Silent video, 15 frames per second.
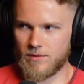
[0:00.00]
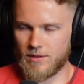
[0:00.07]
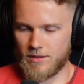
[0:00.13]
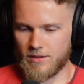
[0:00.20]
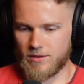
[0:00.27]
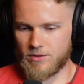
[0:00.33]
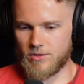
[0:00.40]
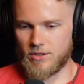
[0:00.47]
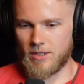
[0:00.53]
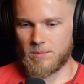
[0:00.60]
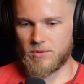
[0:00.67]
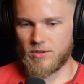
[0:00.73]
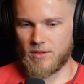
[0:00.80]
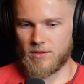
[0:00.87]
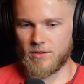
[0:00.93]
is your
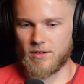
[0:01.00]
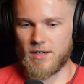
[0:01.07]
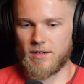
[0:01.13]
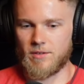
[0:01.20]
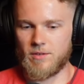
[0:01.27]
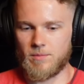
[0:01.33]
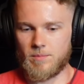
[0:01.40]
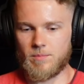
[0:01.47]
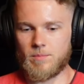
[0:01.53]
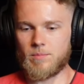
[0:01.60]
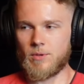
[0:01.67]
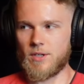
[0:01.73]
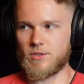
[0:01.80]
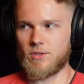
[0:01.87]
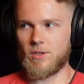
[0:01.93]
hips are on the ground, you
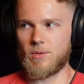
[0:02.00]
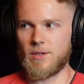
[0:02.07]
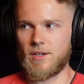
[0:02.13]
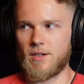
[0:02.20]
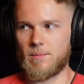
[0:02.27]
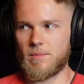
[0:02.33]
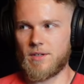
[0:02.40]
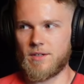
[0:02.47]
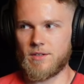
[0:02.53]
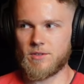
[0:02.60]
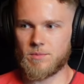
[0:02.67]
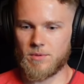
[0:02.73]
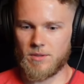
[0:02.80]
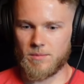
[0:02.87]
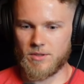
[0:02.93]
press all the way up, and it's
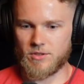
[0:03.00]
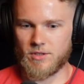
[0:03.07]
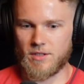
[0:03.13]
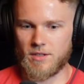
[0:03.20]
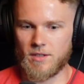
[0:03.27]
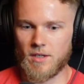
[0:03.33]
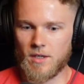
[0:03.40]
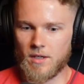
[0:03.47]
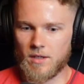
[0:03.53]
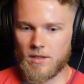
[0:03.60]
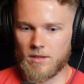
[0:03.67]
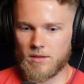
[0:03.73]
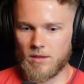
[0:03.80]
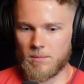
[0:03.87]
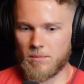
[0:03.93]
pretty much a
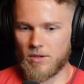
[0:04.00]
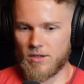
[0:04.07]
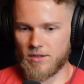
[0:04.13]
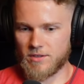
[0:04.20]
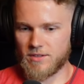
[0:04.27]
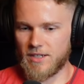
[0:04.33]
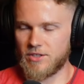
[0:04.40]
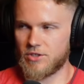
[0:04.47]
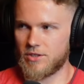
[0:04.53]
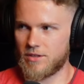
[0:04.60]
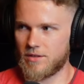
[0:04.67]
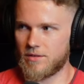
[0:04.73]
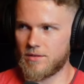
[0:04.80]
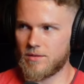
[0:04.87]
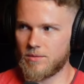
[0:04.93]
lumbar
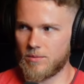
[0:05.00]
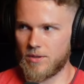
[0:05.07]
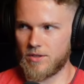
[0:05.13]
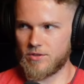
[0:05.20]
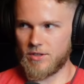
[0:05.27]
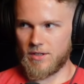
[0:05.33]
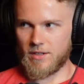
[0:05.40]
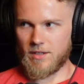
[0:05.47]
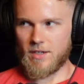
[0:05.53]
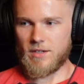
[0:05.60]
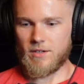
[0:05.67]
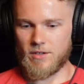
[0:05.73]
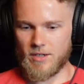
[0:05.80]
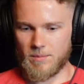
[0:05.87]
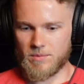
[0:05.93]
extension where you're trying to get
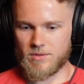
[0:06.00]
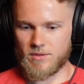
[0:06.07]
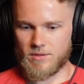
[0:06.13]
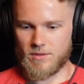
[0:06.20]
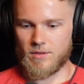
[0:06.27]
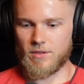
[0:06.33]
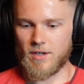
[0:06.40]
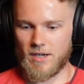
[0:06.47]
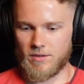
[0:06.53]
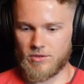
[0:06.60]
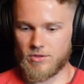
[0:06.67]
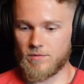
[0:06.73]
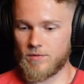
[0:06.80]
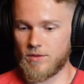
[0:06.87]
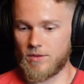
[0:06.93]
your hips into the ground. You
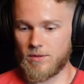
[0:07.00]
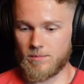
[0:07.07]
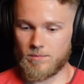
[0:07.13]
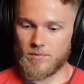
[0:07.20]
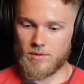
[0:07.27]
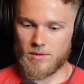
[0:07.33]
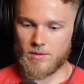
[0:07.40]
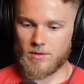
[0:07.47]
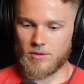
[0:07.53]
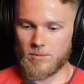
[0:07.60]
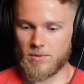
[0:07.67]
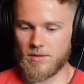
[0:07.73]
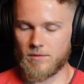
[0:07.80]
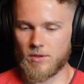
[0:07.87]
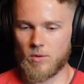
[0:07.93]
should feel a little
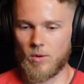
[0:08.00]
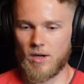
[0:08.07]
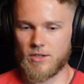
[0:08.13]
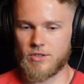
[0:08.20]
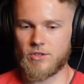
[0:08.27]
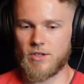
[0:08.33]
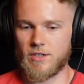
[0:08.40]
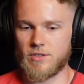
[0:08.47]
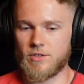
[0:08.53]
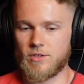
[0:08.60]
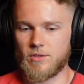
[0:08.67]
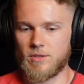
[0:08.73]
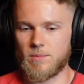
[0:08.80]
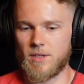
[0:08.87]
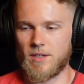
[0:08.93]
bit of a quad stretch
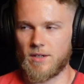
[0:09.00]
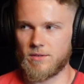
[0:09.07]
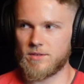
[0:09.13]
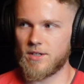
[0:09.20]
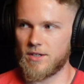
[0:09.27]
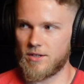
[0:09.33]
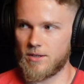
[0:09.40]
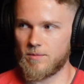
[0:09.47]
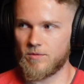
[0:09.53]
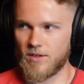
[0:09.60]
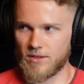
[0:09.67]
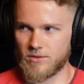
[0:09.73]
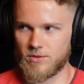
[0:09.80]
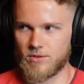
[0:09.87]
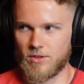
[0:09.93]
too, depending how tight your hip
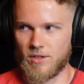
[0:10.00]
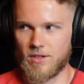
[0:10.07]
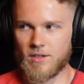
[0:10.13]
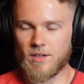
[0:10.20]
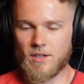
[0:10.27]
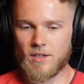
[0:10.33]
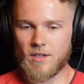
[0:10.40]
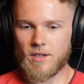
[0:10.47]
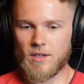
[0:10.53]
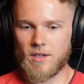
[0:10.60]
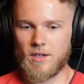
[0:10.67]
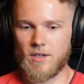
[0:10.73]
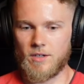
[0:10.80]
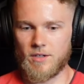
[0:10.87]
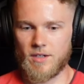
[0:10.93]
flexors are.
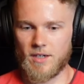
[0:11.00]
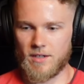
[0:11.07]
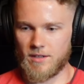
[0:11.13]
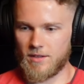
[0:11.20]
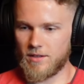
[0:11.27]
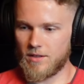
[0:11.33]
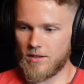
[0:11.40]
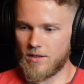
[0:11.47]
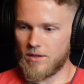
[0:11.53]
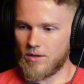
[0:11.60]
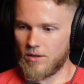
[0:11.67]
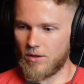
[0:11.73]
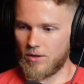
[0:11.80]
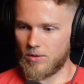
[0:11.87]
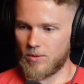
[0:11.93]
And you're getting
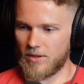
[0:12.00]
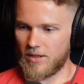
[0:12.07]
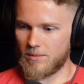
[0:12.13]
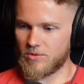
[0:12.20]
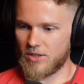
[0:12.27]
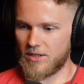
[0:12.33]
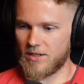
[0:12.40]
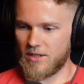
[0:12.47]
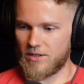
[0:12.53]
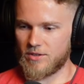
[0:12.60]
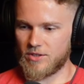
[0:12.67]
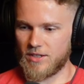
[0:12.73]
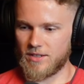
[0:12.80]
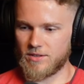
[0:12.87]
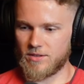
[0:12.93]
all the way up, trying to get your
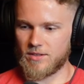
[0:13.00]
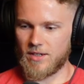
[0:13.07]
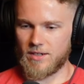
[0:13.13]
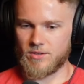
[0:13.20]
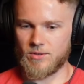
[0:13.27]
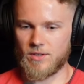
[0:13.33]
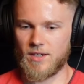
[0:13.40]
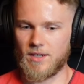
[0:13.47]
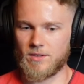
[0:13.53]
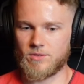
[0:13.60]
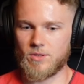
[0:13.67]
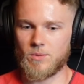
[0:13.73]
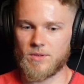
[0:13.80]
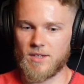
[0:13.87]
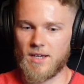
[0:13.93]
chest as high as you can.
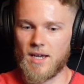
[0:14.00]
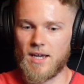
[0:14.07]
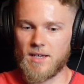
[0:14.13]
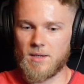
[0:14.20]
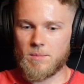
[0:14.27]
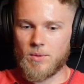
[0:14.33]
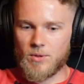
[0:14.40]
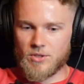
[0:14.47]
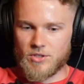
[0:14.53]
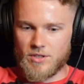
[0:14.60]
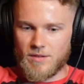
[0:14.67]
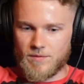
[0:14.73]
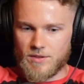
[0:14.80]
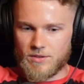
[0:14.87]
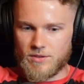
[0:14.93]
So with the hanging portion
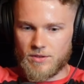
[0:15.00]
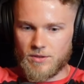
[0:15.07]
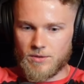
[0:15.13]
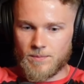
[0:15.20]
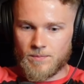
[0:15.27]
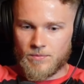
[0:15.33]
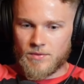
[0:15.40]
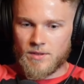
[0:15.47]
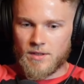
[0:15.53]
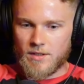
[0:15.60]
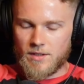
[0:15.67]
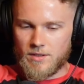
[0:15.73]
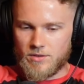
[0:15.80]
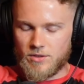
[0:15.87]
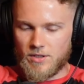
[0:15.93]
of it too,
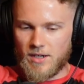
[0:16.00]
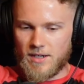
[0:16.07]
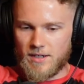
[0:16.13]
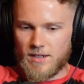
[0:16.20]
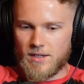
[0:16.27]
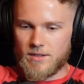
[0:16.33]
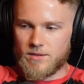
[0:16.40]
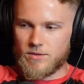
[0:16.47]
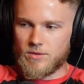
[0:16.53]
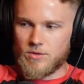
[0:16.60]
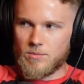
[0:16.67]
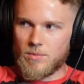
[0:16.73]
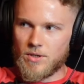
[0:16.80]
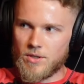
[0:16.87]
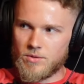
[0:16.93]
is you're kind of getting
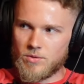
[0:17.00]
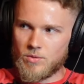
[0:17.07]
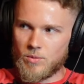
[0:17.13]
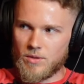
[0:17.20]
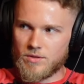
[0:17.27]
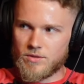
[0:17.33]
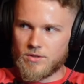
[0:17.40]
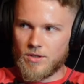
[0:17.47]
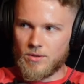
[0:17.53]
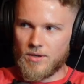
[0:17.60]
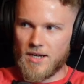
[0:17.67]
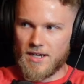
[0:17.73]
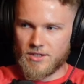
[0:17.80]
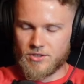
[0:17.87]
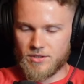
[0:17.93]
2 birds with 1 stone
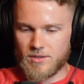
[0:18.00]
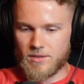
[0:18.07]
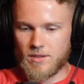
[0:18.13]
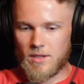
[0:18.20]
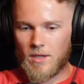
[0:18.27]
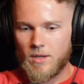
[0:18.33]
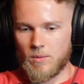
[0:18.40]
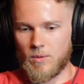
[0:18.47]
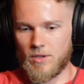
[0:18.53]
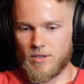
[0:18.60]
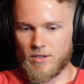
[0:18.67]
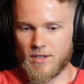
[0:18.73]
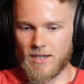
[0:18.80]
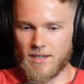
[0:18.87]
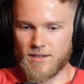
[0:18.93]
action, where
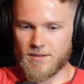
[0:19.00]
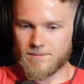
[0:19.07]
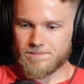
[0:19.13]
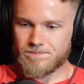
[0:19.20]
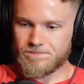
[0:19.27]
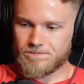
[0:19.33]
you're getting